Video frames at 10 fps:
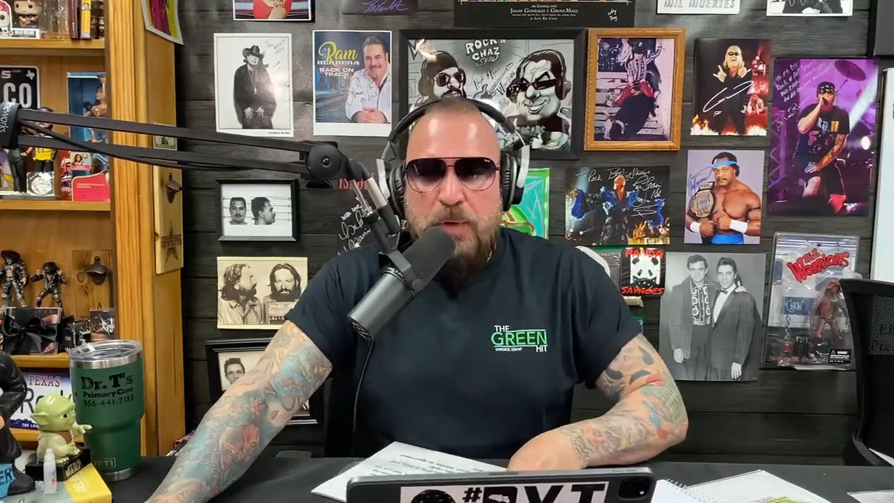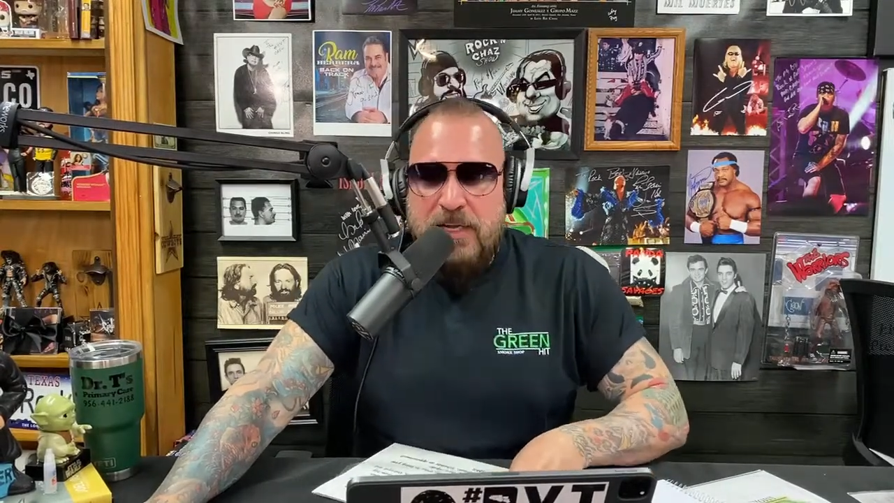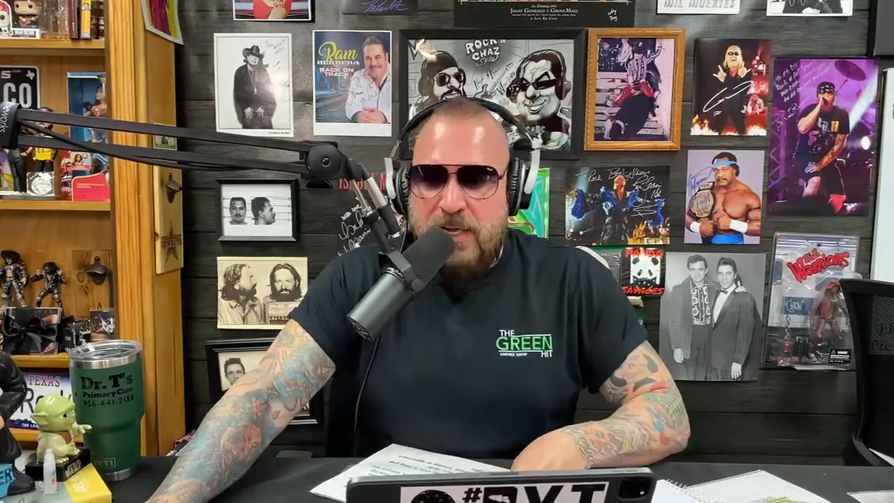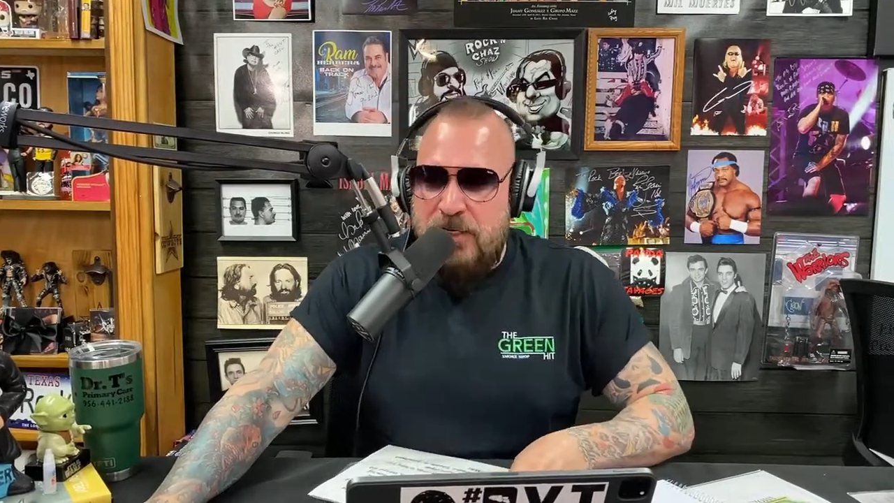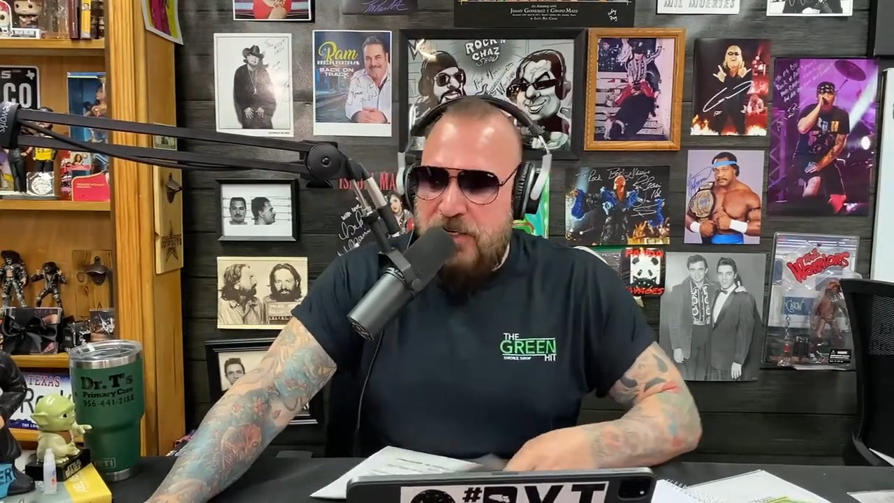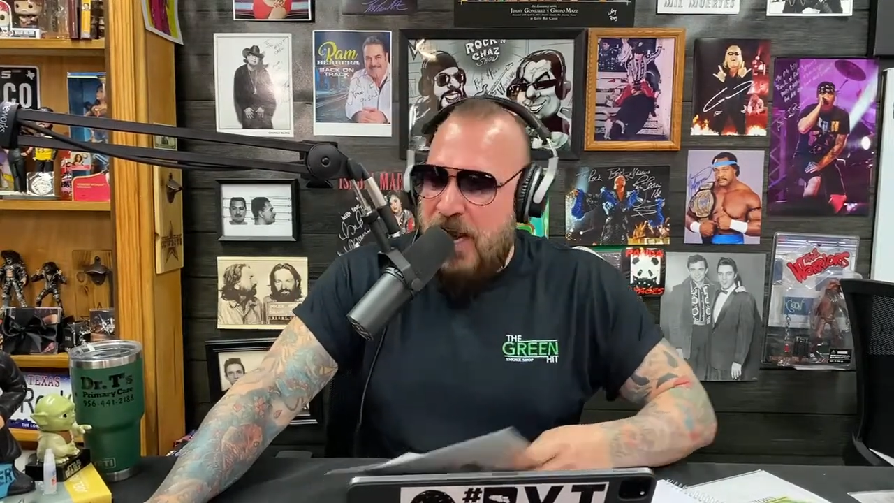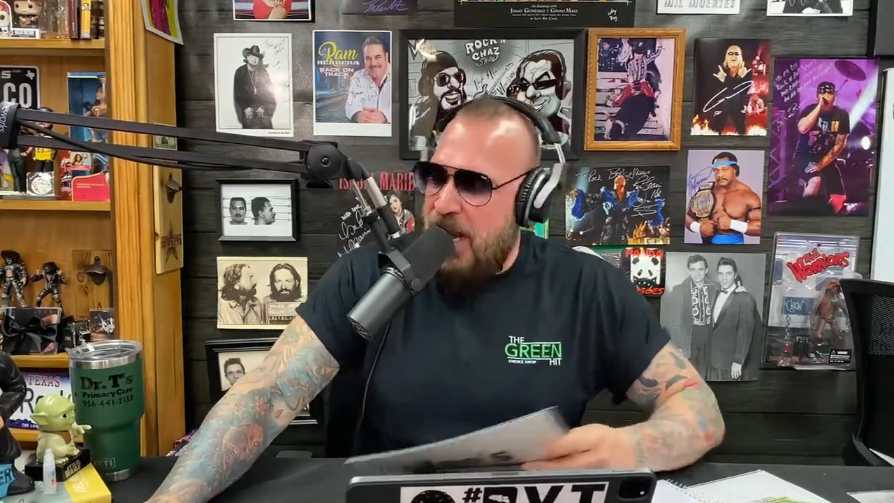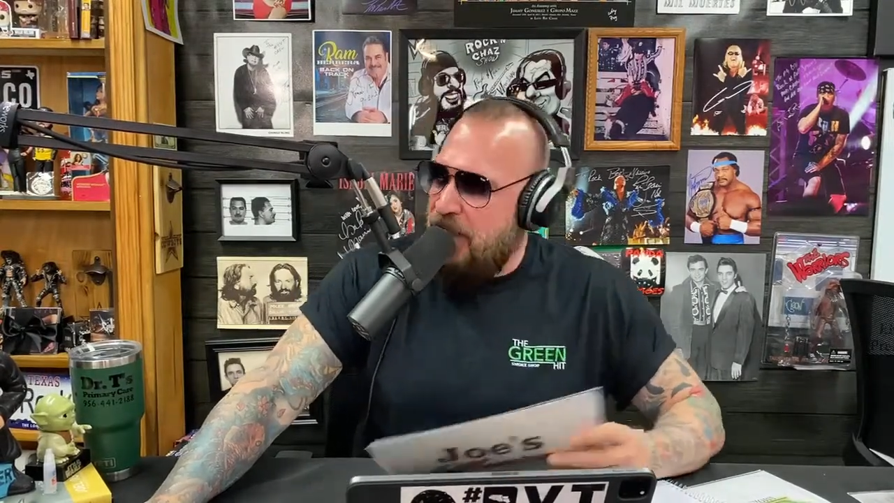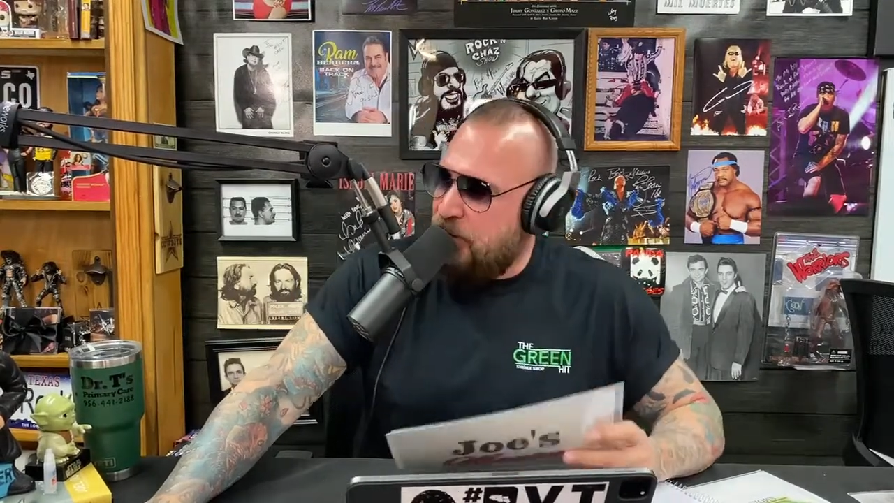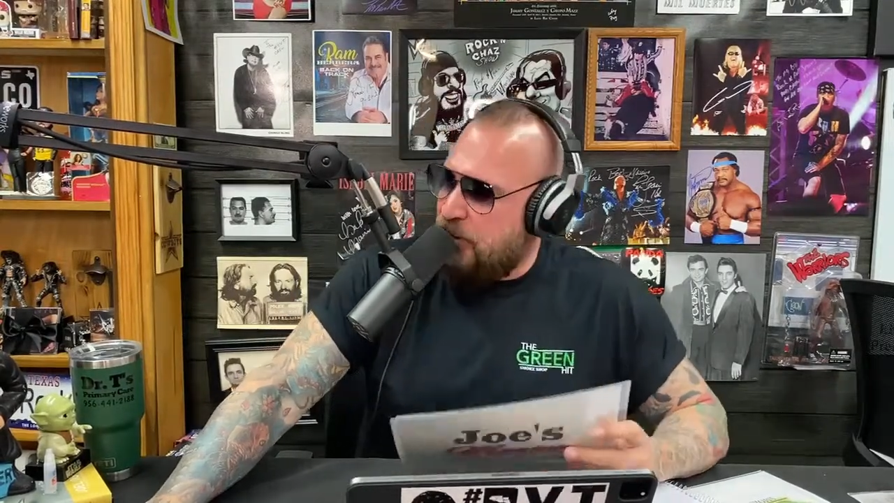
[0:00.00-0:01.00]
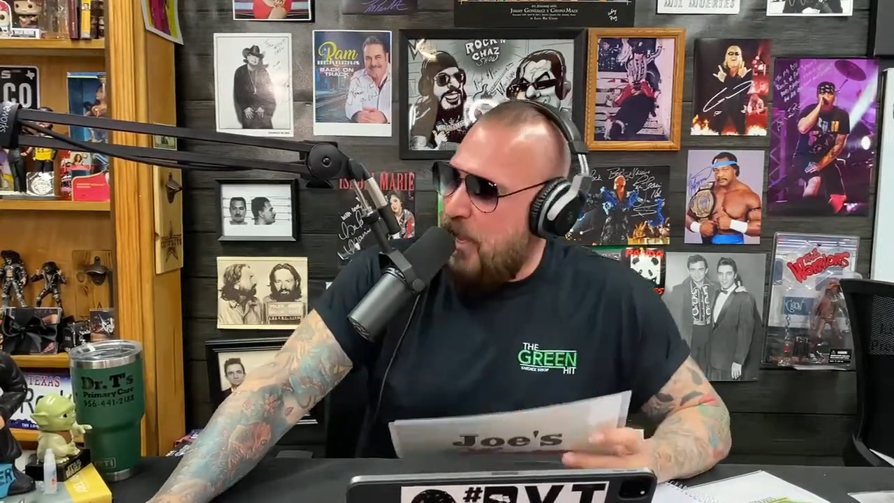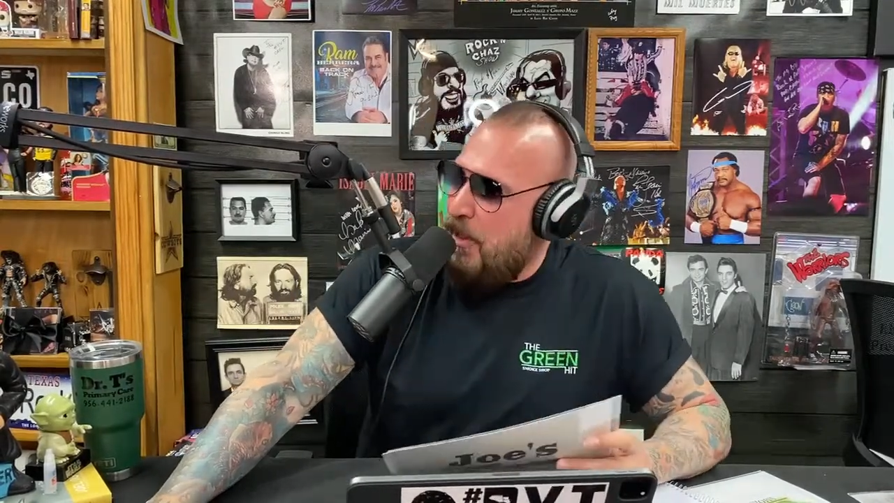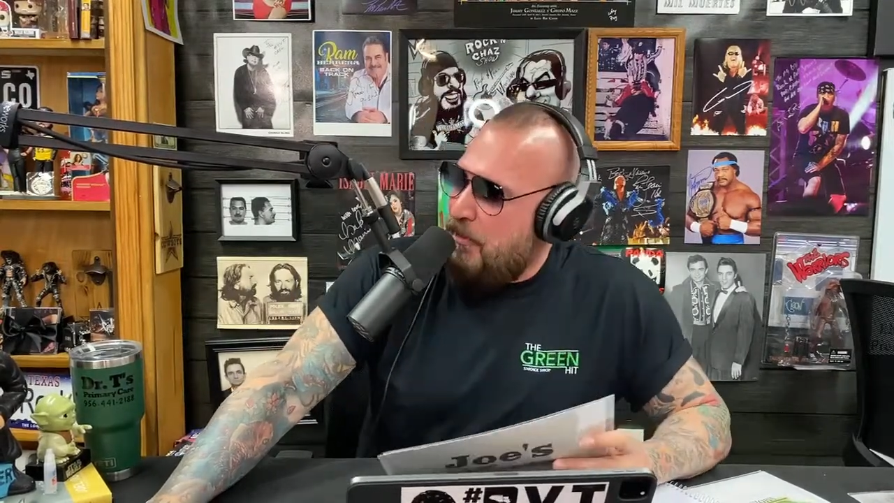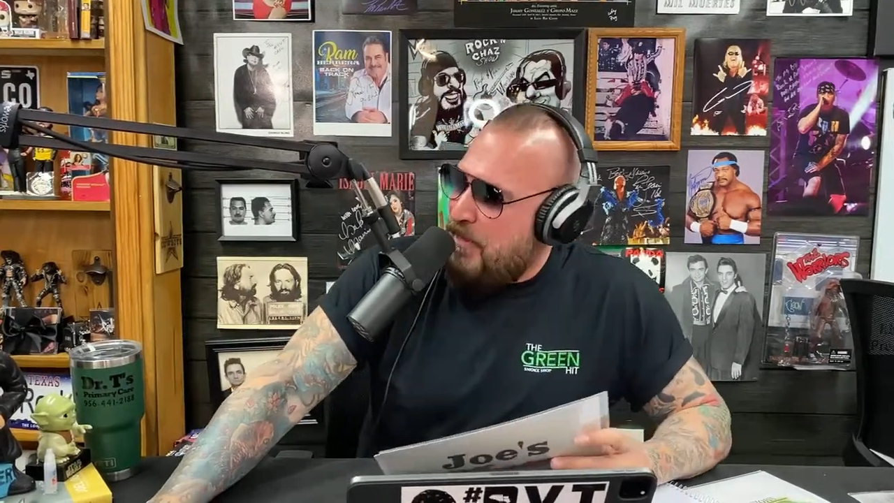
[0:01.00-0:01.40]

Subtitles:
We can dance all